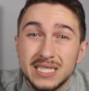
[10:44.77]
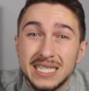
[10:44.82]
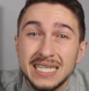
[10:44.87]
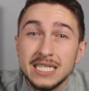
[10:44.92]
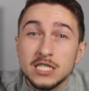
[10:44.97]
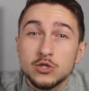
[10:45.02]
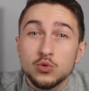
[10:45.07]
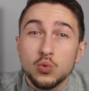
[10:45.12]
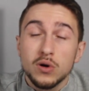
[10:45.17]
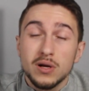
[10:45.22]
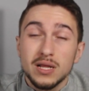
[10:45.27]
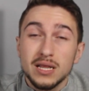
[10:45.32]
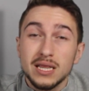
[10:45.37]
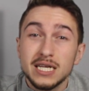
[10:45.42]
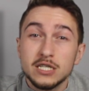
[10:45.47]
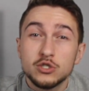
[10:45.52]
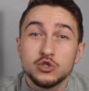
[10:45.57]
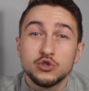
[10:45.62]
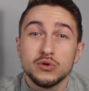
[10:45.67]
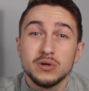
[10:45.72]
These were
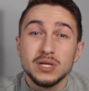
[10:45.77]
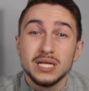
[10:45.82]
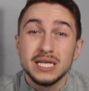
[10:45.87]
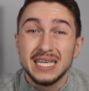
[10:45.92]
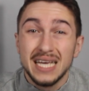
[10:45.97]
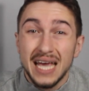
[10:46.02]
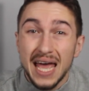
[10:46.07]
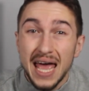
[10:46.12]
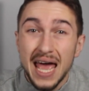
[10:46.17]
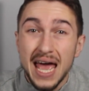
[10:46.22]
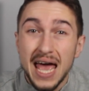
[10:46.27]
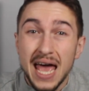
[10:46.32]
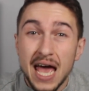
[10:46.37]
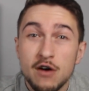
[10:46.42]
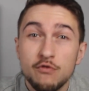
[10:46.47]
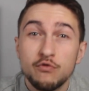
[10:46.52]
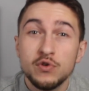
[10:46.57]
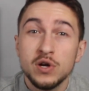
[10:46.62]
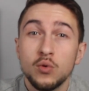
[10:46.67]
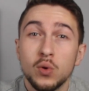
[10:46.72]
literally
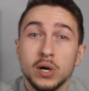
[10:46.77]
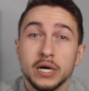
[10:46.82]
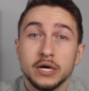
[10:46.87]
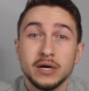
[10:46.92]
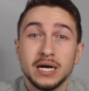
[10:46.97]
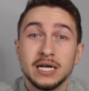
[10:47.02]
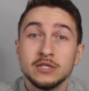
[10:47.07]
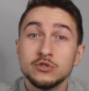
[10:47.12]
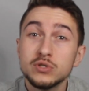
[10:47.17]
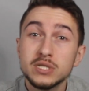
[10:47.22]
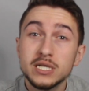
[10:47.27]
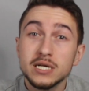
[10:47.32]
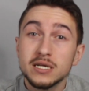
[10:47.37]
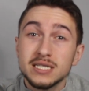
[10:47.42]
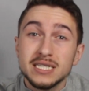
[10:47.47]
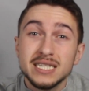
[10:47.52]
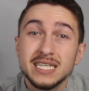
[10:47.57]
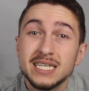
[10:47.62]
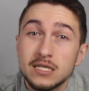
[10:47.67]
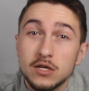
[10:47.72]
everywhere and you
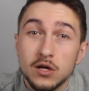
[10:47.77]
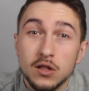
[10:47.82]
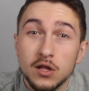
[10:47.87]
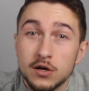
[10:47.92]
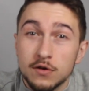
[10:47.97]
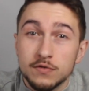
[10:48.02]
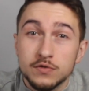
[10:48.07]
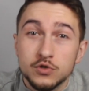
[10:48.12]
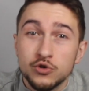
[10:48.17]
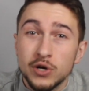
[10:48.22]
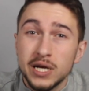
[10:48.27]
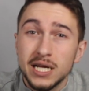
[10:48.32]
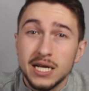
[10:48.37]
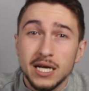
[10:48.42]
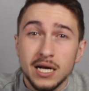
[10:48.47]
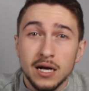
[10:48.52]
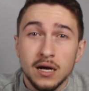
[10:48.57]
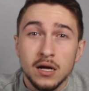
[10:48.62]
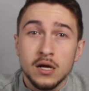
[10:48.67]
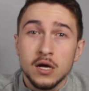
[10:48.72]
didn't need a lot of
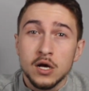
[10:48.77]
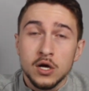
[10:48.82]
training.